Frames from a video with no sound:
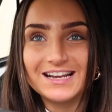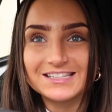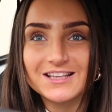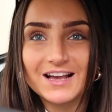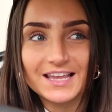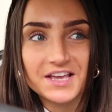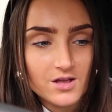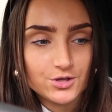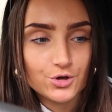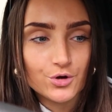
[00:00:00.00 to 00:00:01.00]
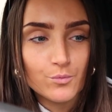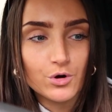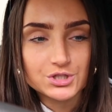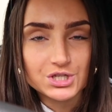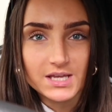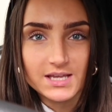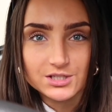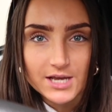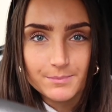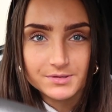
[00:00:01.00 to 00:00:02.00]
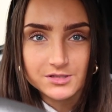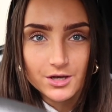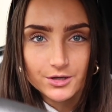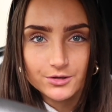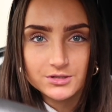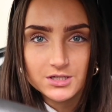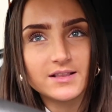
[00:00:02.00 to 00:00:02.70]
And it's like, you can watch each episode.